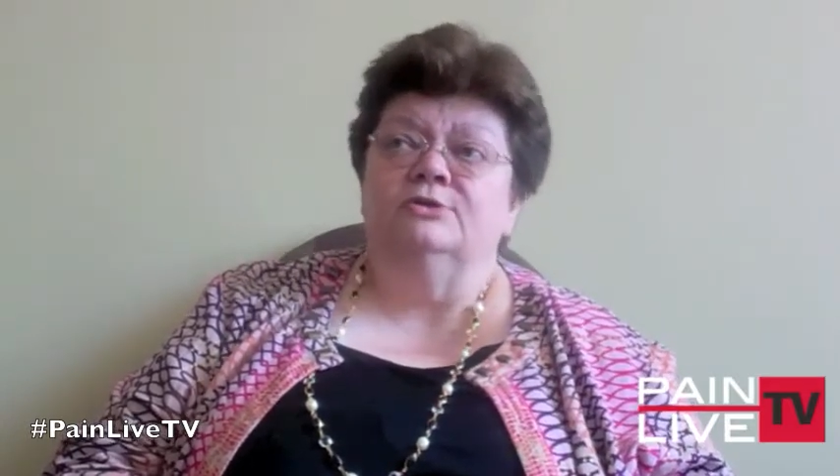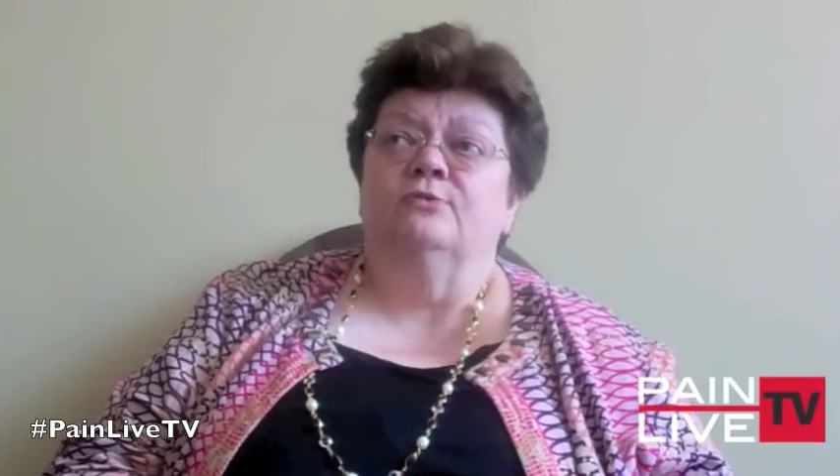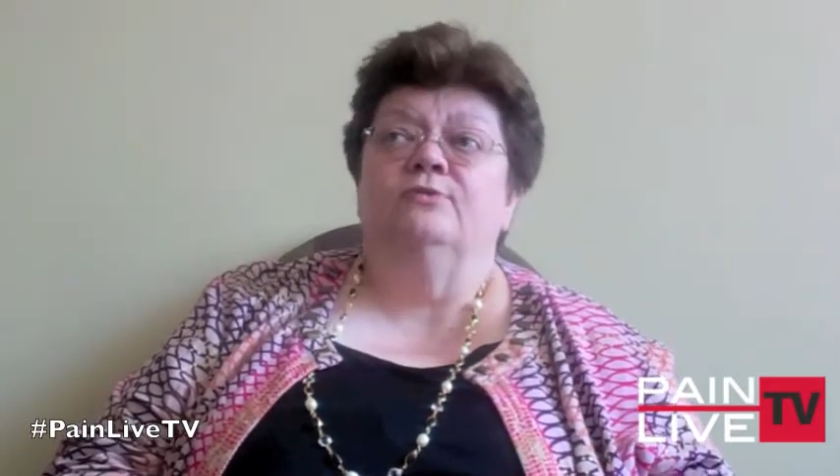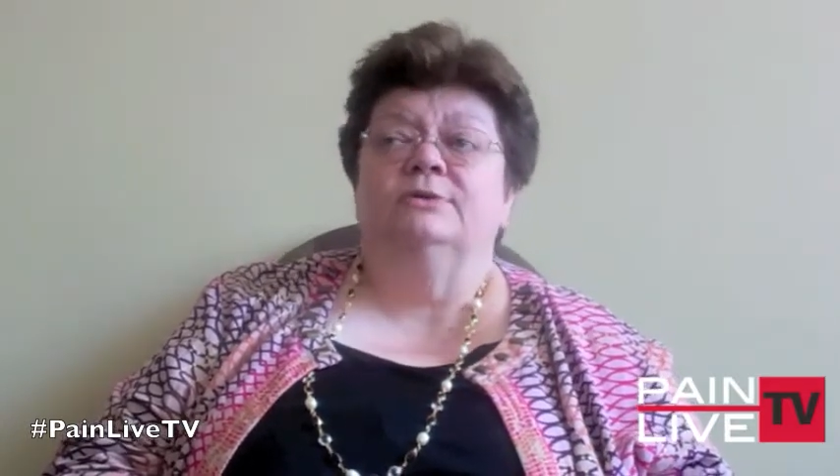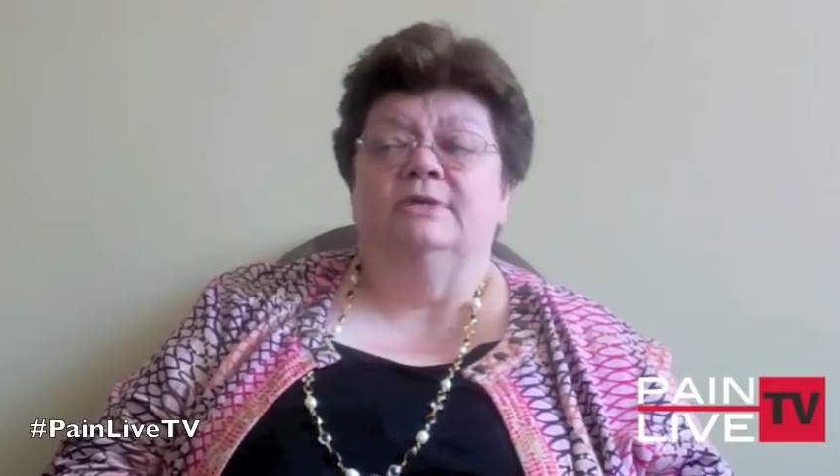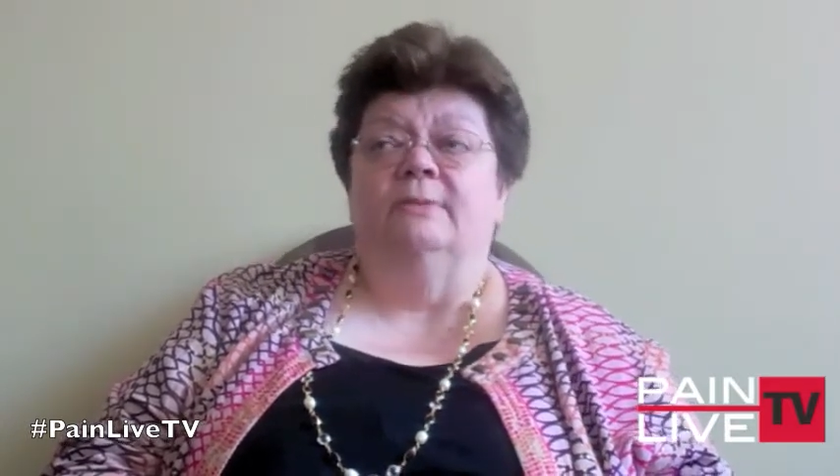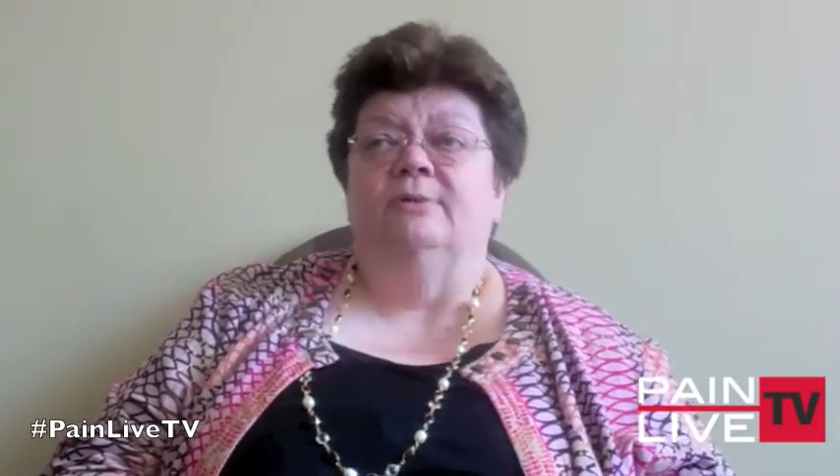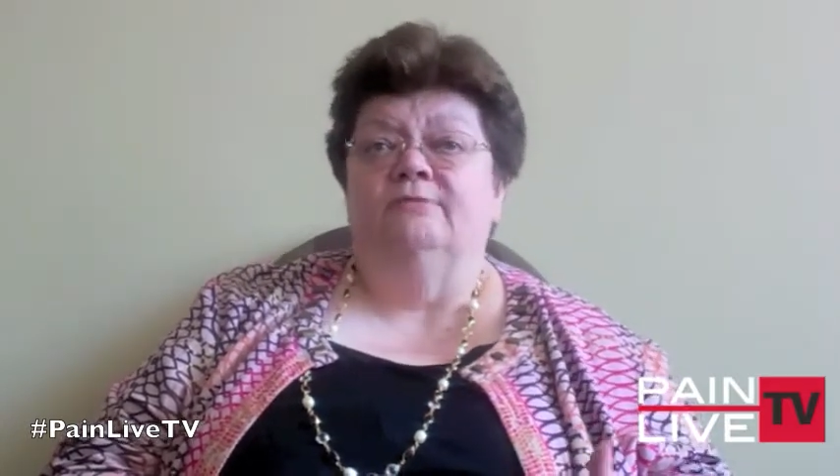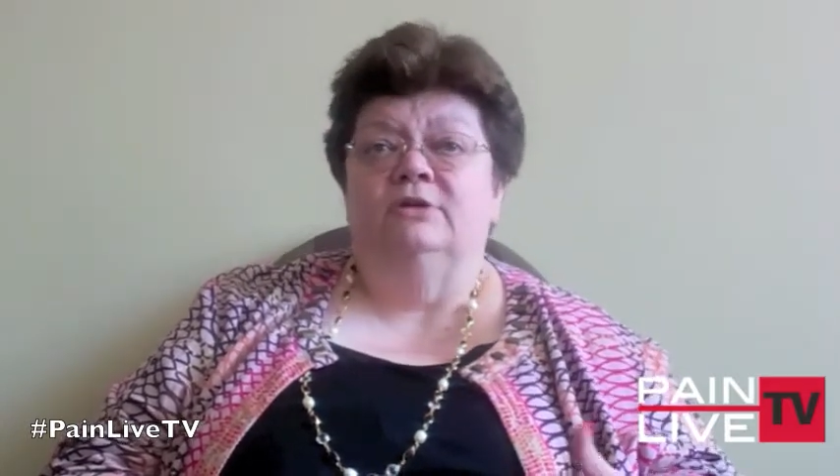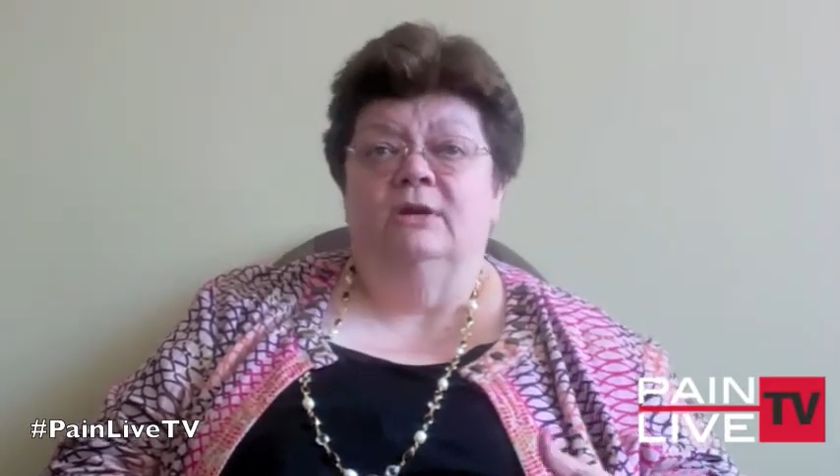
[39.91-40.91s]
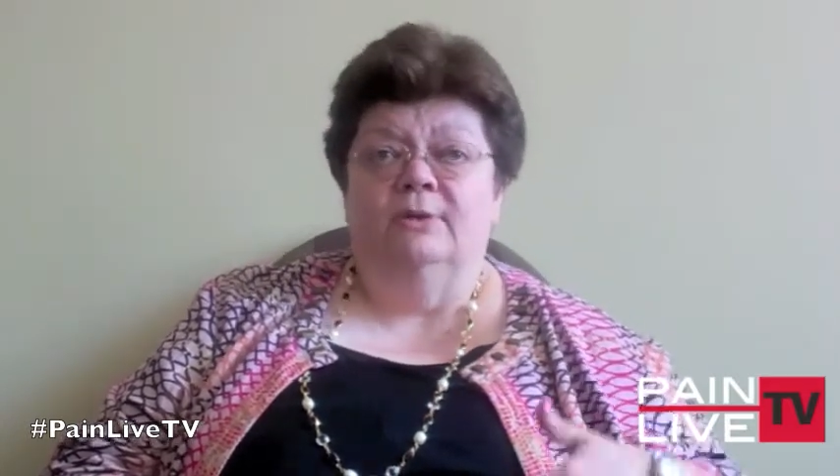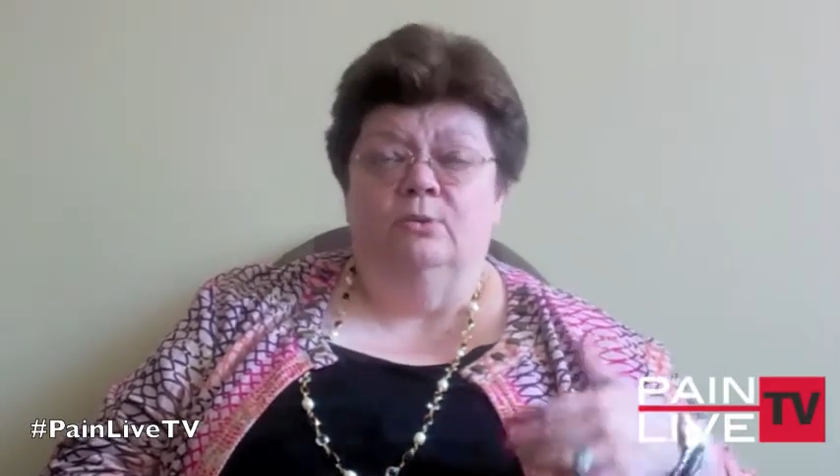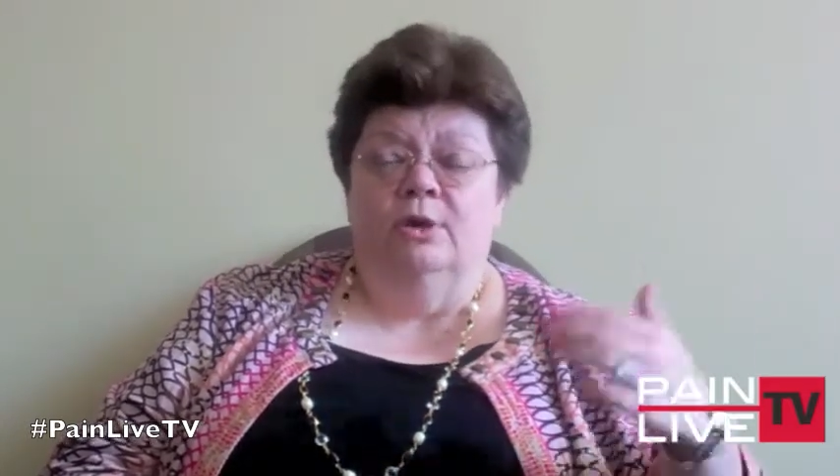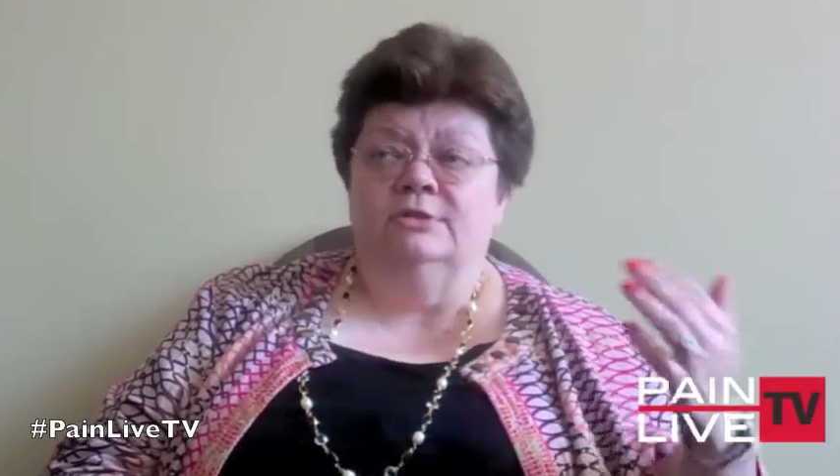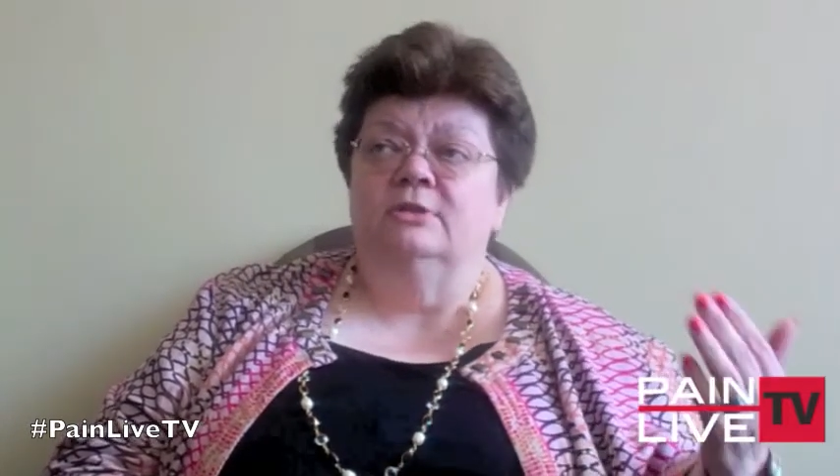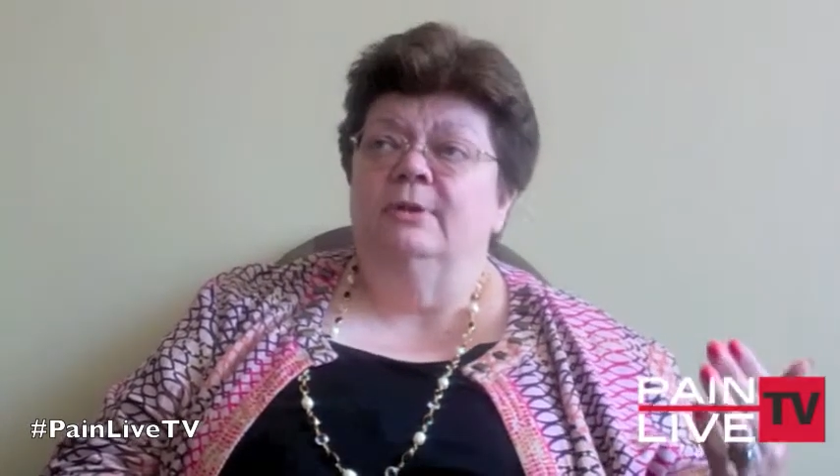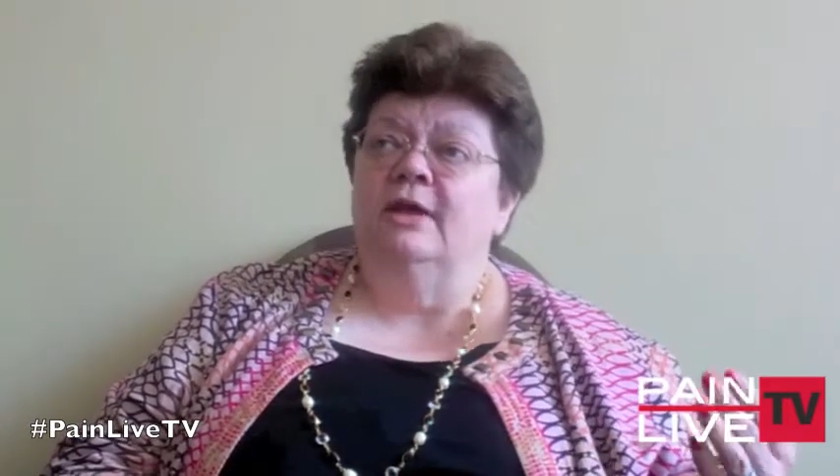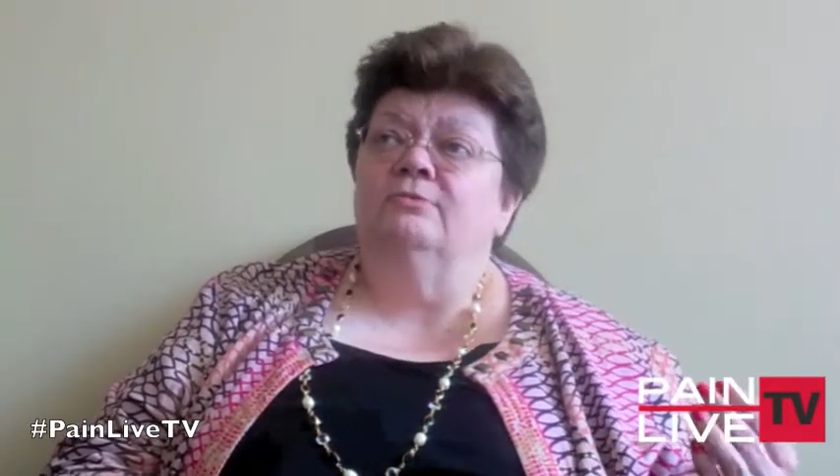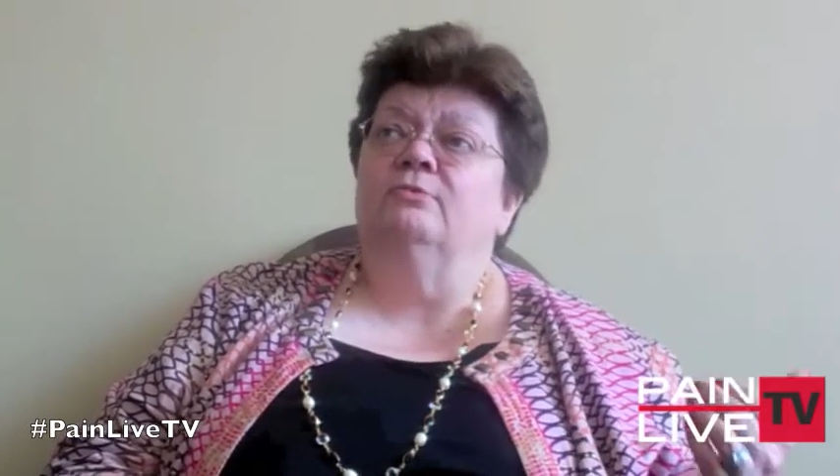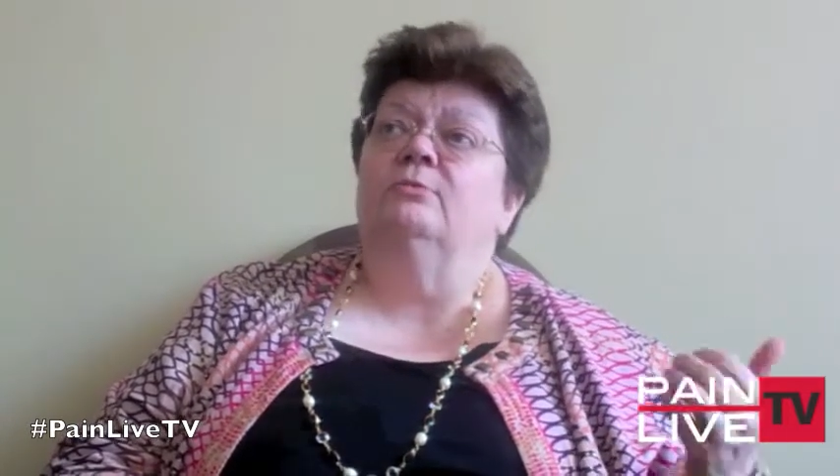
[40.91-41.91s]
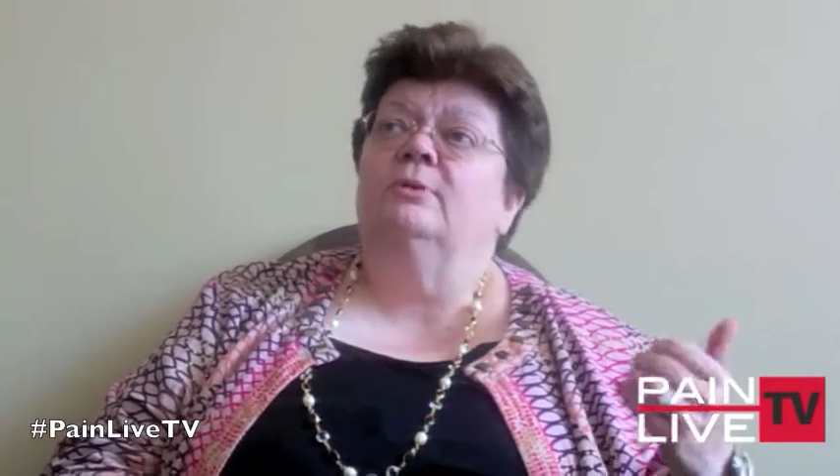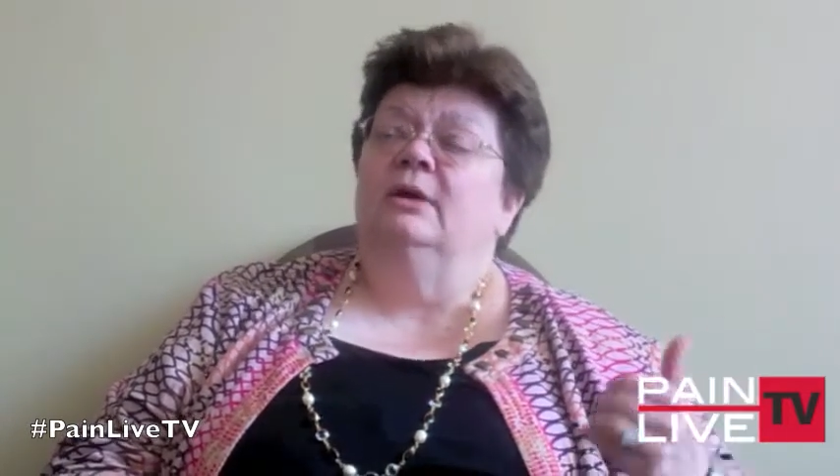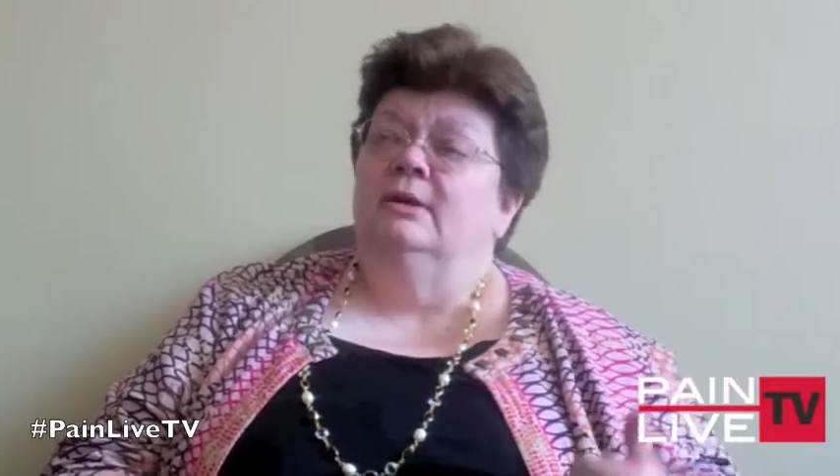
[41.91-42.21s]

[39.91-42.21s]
So, for example, every time I walk to the bathroom,